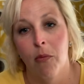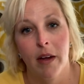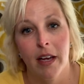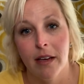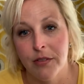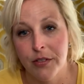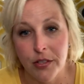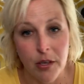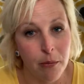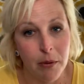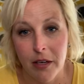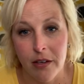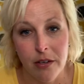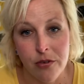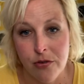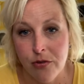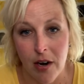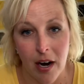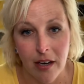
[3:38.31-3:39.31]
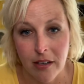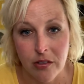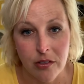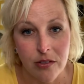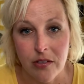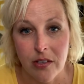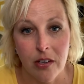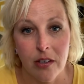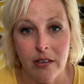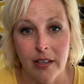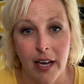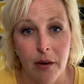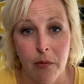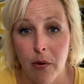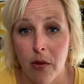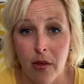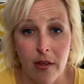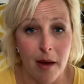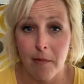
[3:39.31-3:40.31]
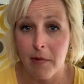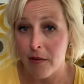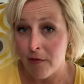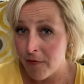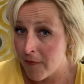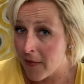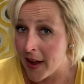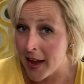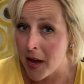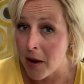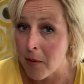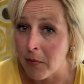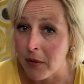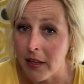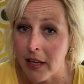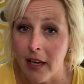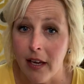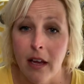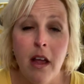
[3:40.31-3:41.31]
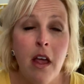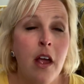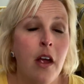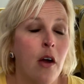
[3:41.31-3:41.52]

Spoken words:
we have so many distractions in our day, whether that be family